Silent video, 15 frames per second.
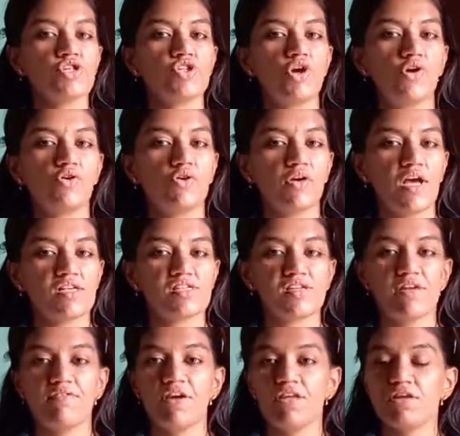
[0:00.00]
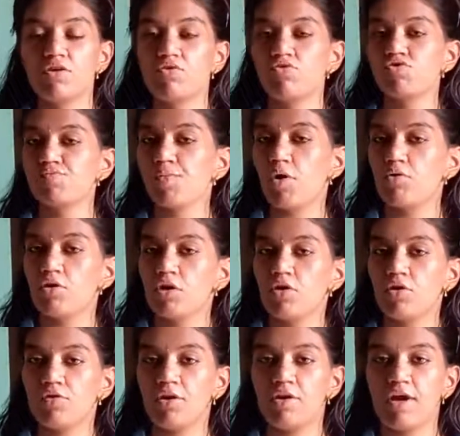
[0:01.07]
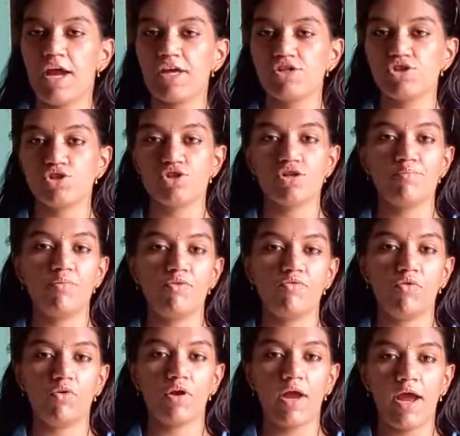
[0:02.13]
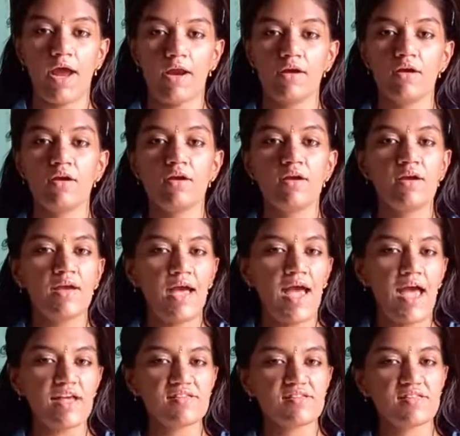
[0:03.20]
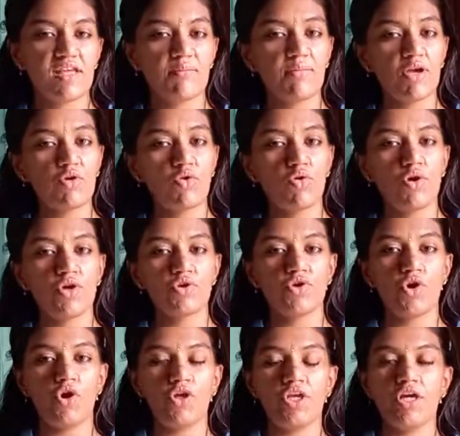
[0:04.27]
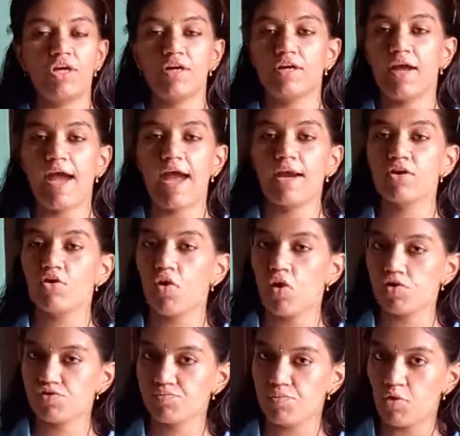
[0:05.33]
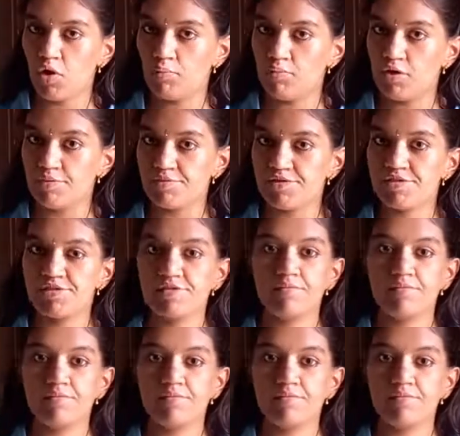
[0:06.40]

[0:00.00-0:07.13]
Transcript: sure to dust away the loose powder on the dry ginger beforehand as they may go into your ear and cause problems.